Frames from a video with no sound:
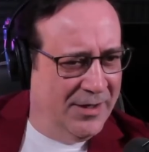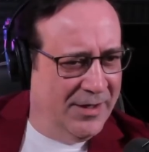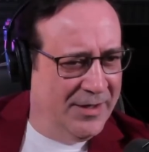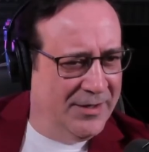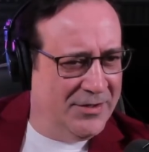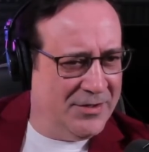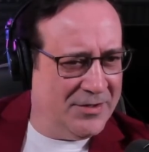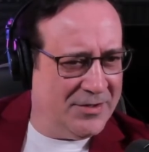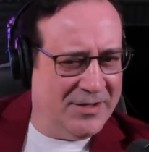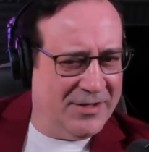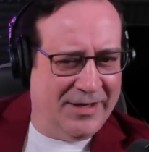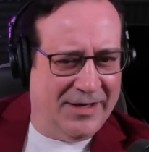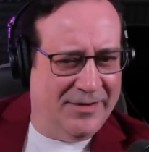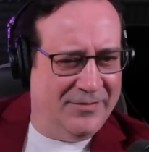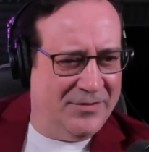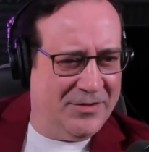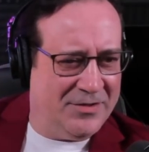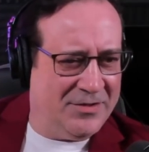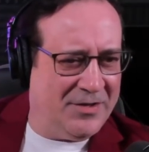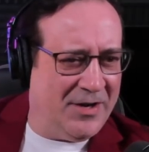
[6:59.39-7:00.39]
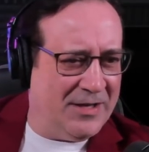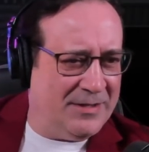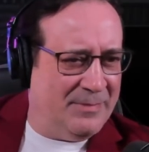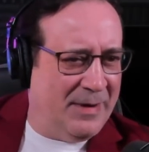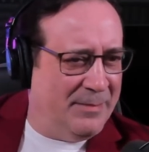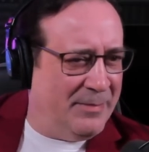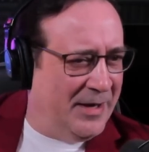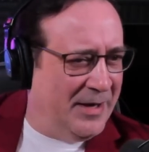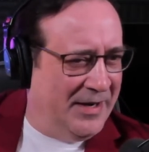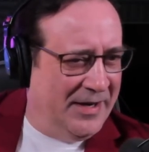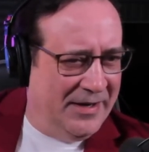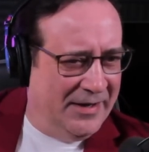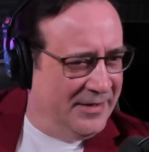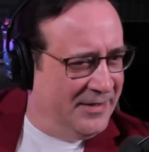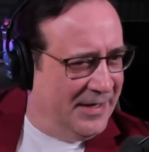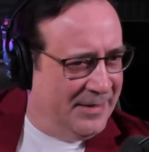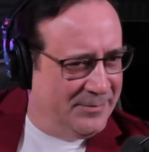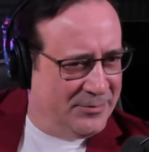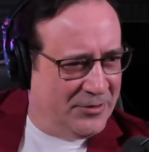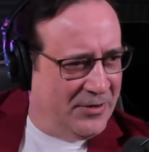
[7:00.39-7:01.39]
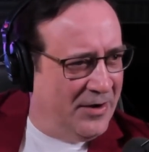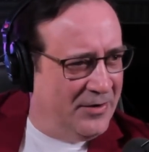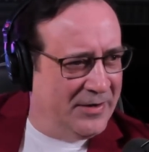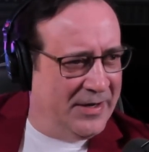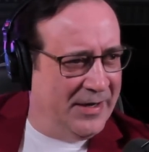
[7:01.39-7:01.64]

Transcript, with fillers: Just uh, just toss my body in a dumpster. I don't